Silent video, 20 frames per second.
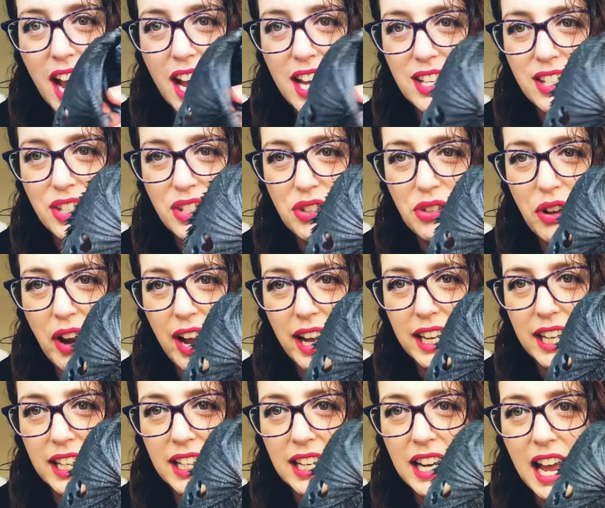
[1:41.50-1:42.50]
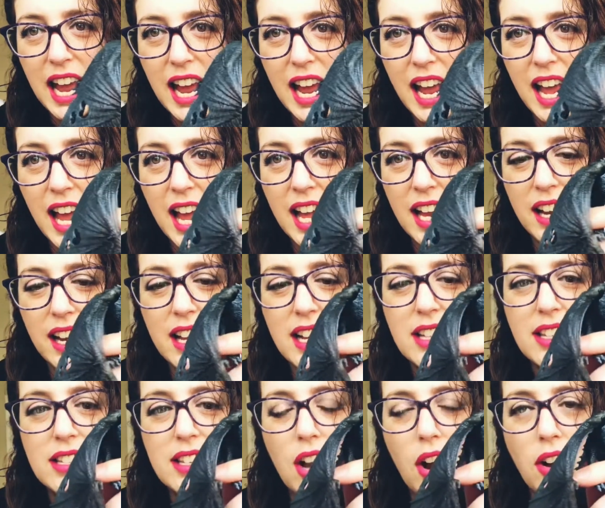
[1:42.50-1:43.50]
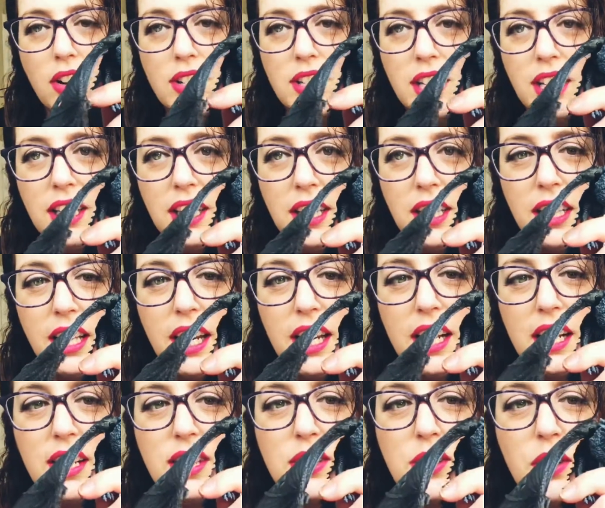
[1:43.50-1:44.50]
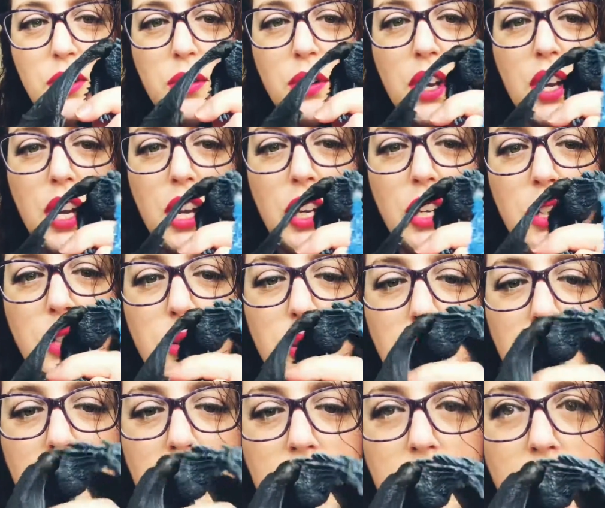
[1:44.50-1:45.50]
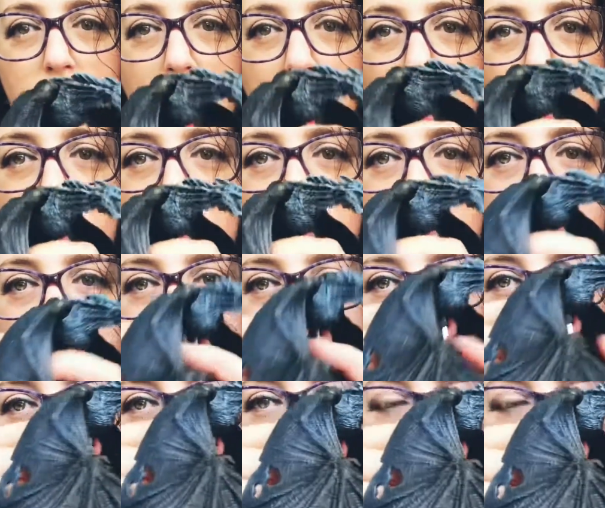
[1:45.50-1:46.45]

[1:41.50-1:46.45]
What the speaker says: ice dragon, and it's articulated, so you can actually, I'm going to take